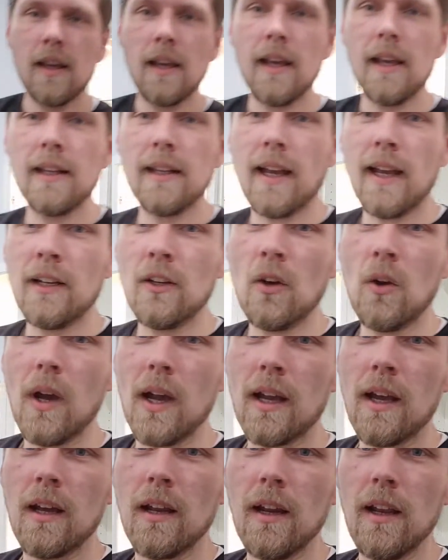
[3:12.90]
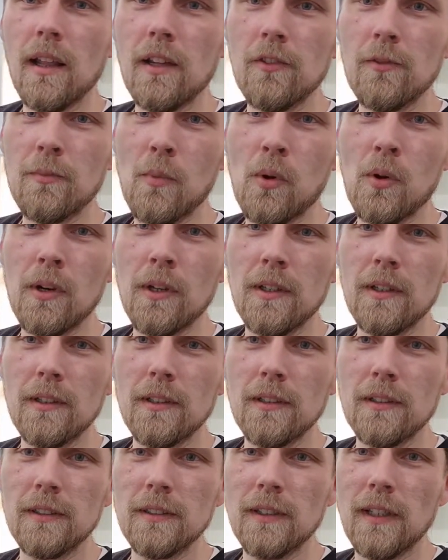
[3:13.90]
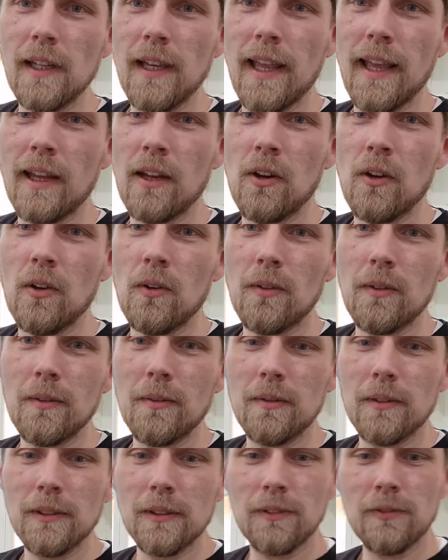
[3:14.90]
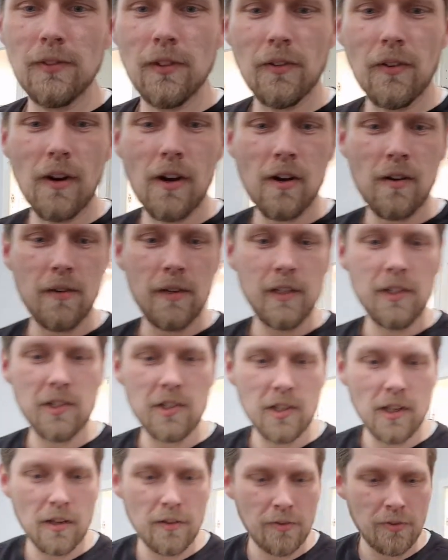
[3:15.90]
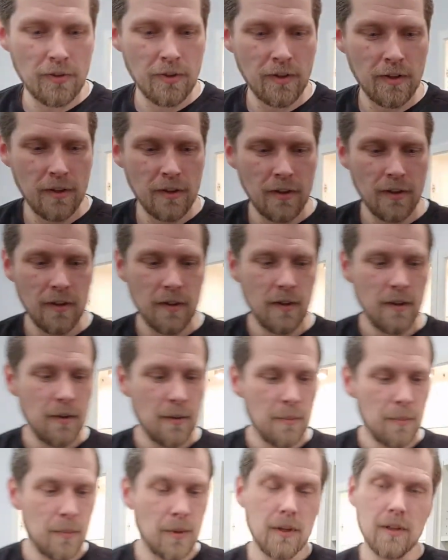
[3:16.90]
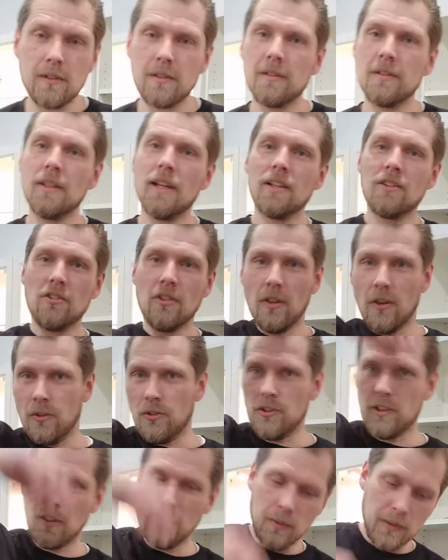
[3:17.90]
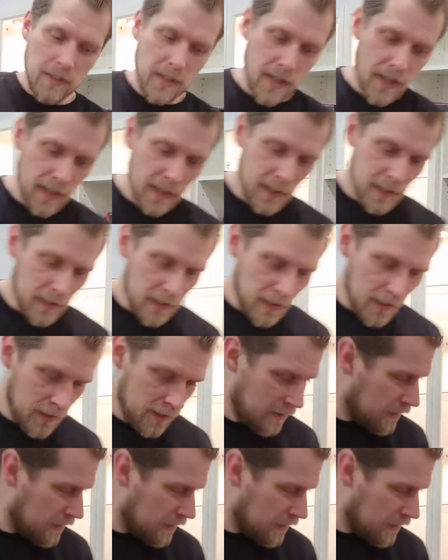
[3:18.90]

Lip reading: And I know I got a lot of more Lego Ferrari stuff, but that's all still in the attic.